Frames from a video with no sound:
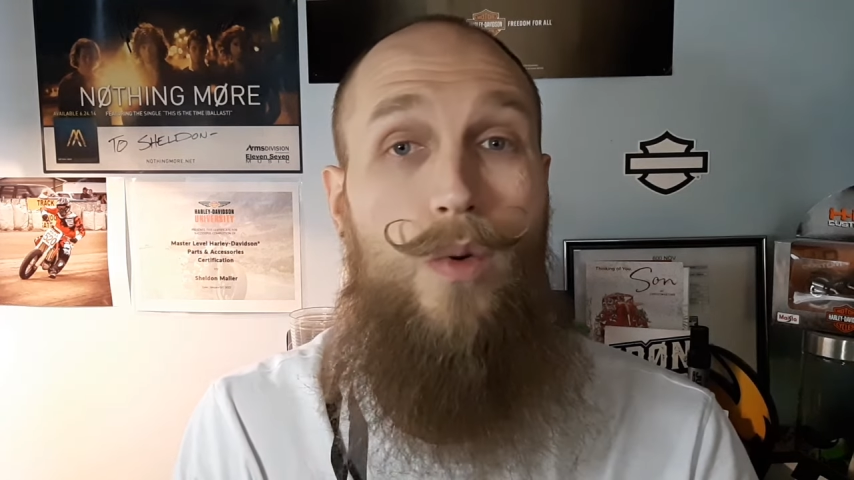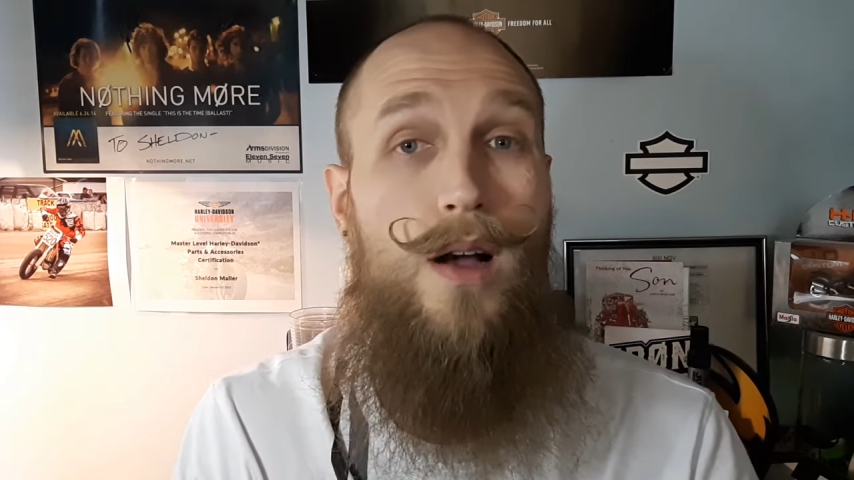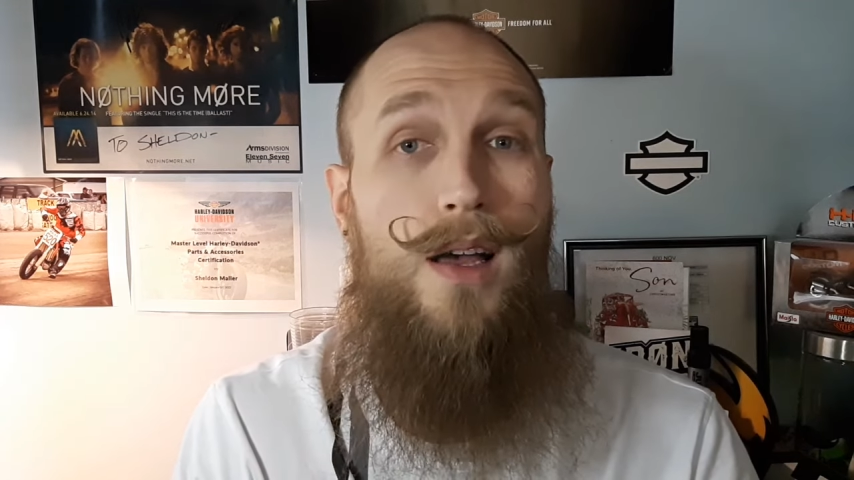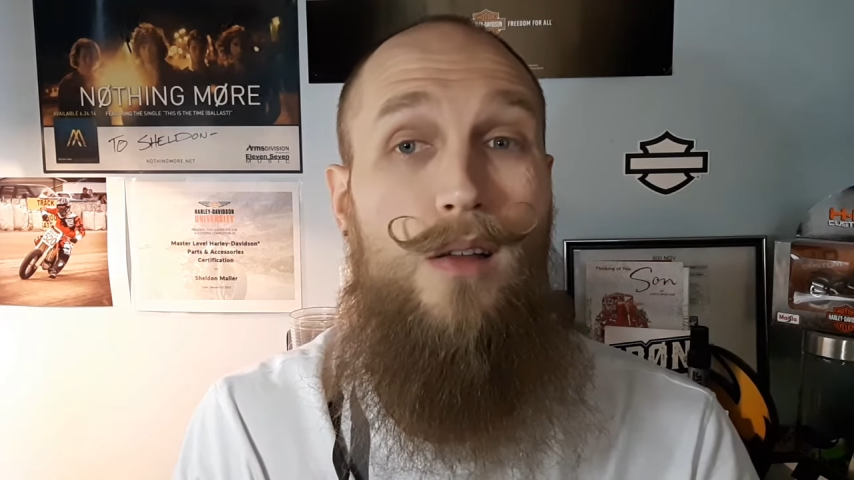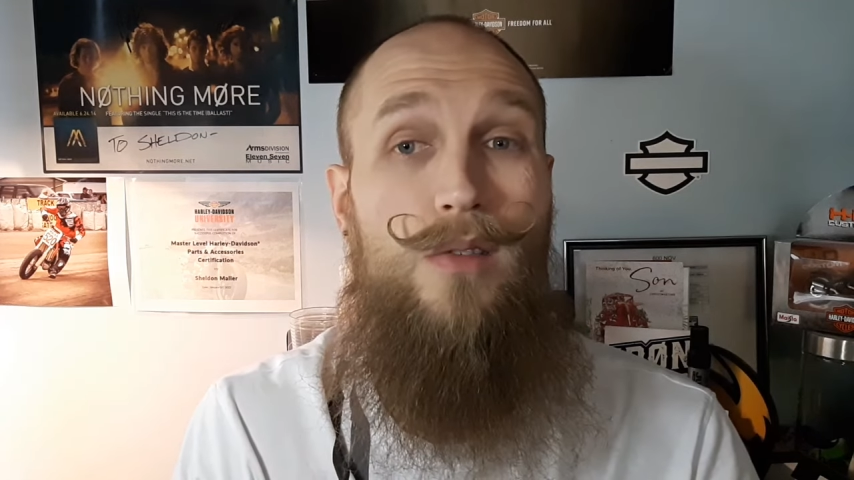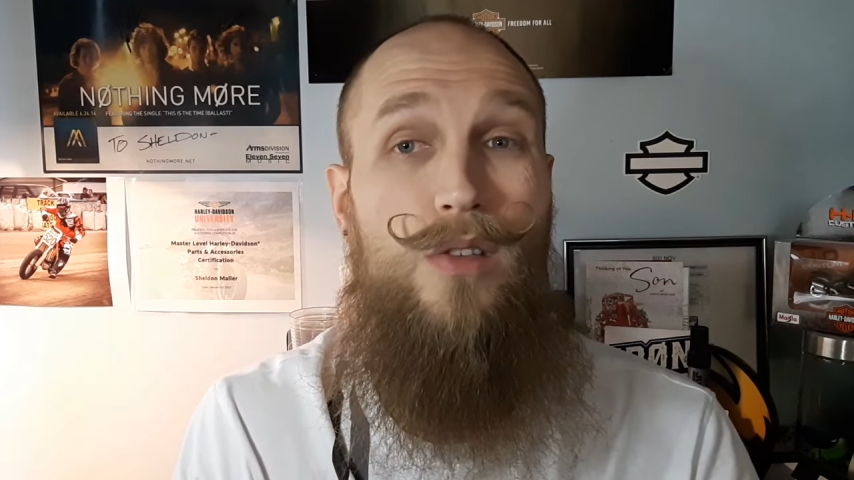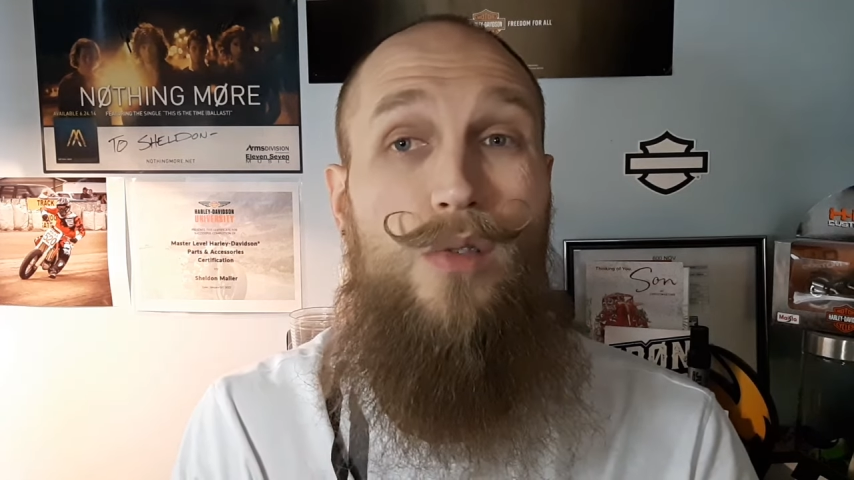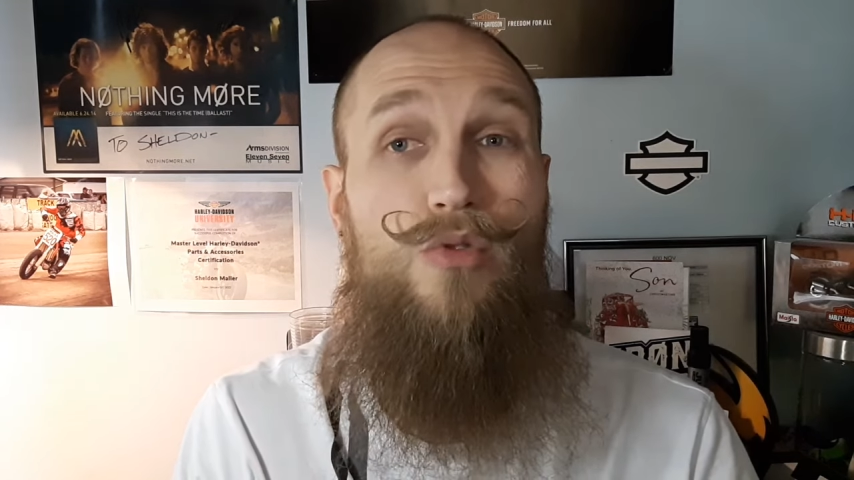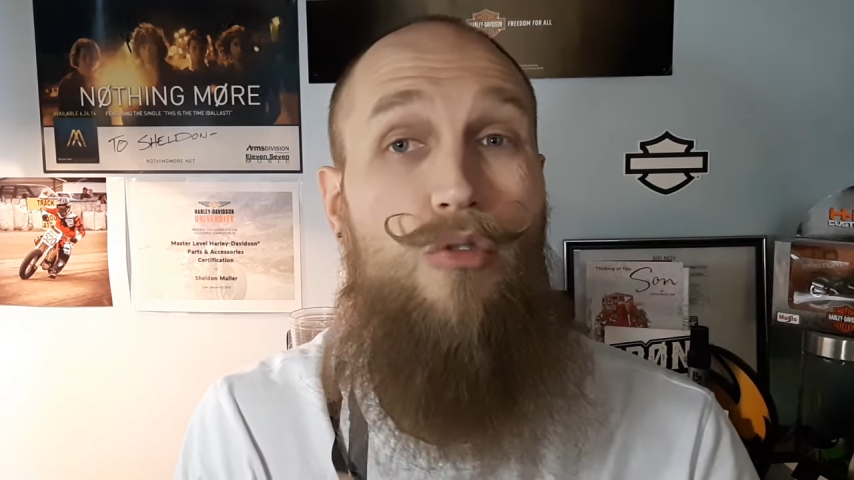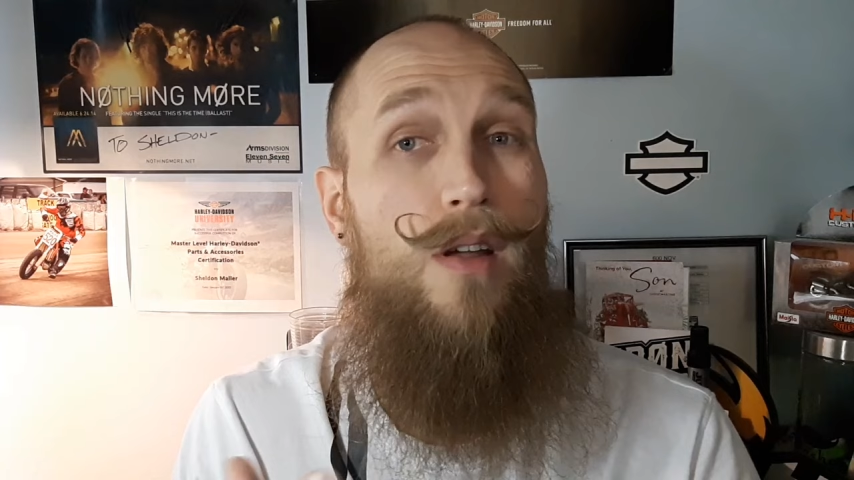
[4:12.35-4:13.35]
while
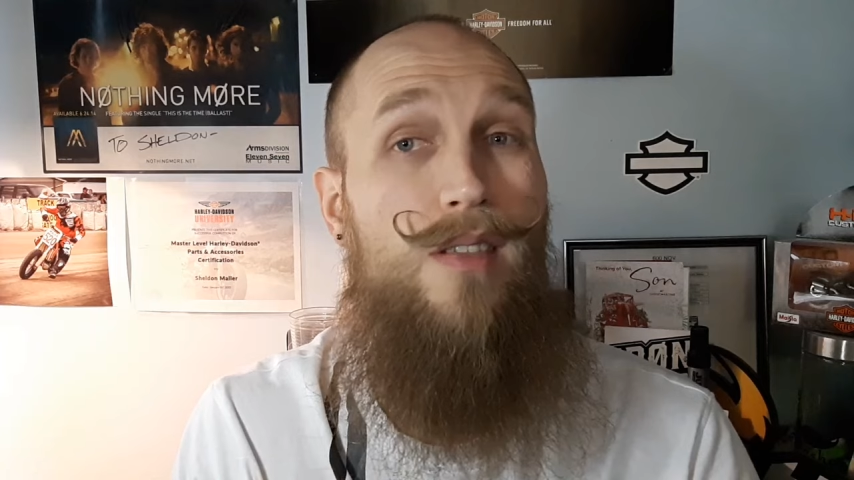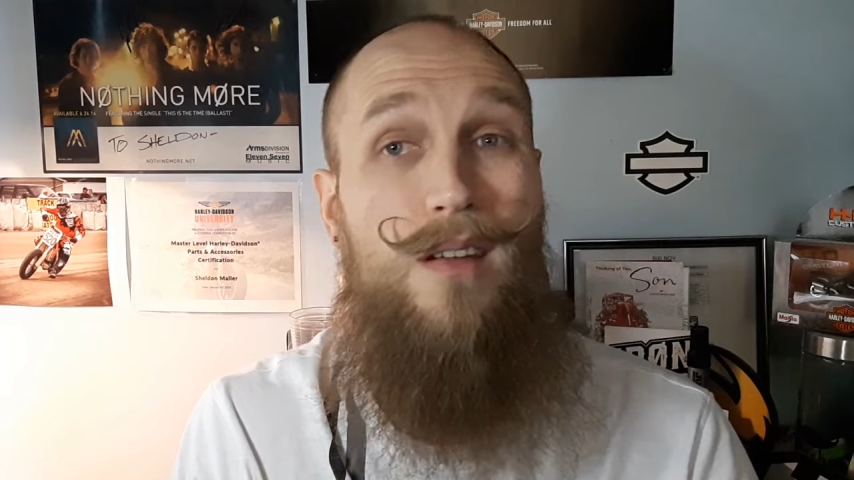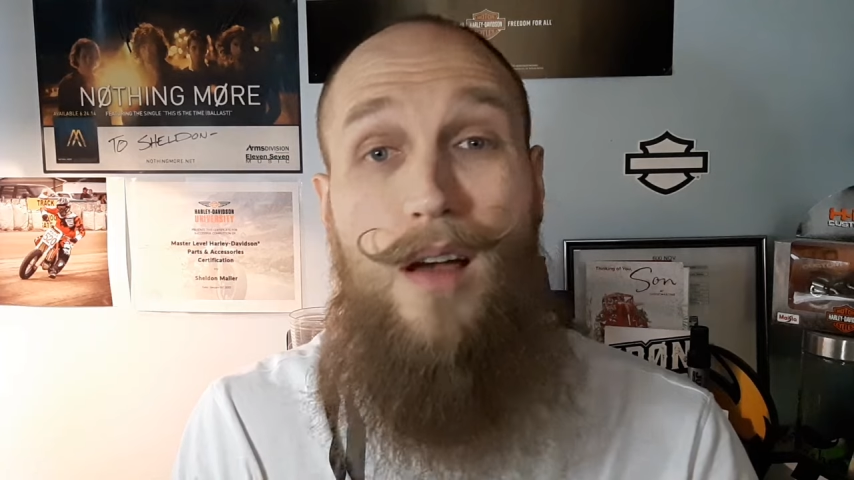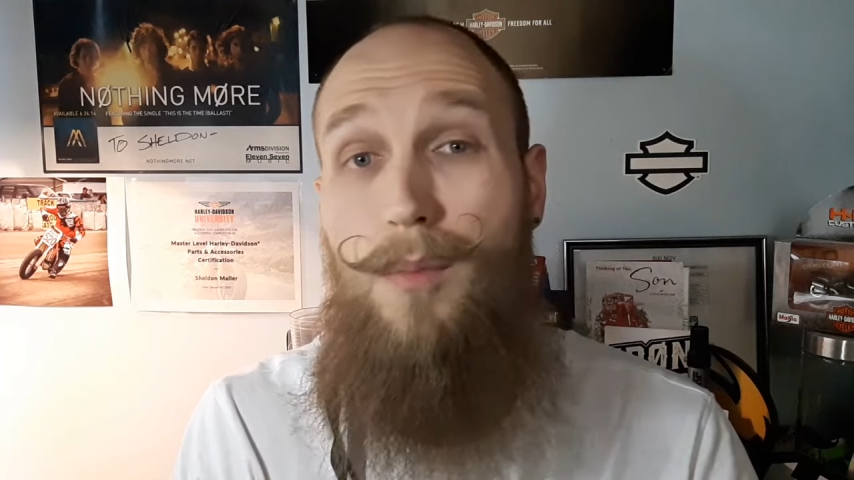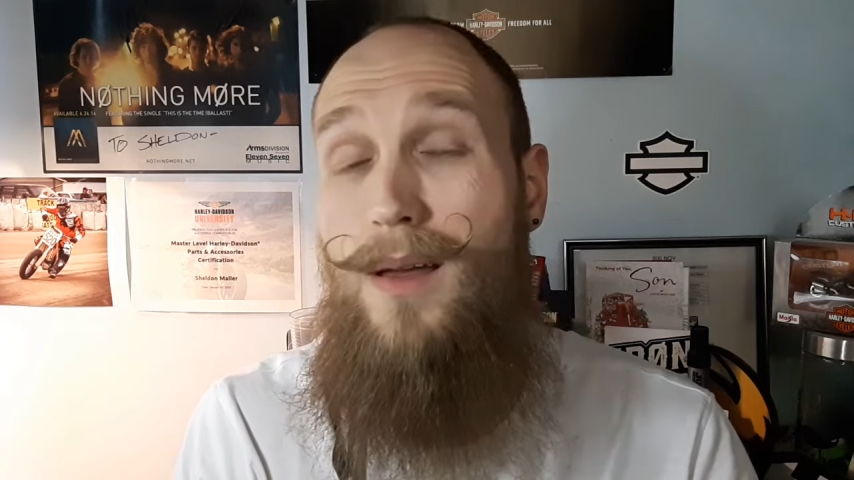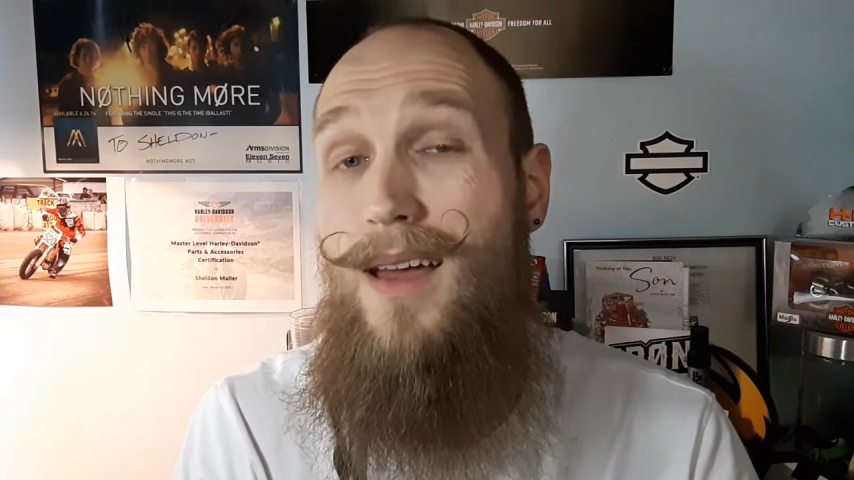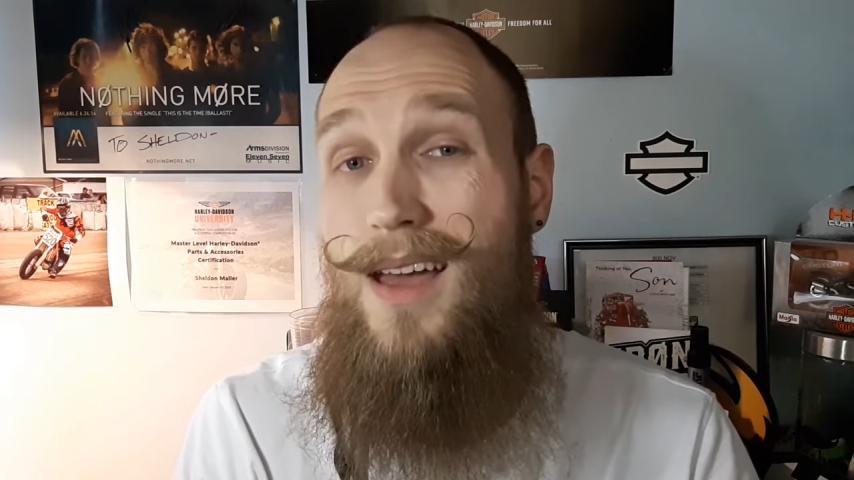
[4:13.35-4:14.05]
to dress it up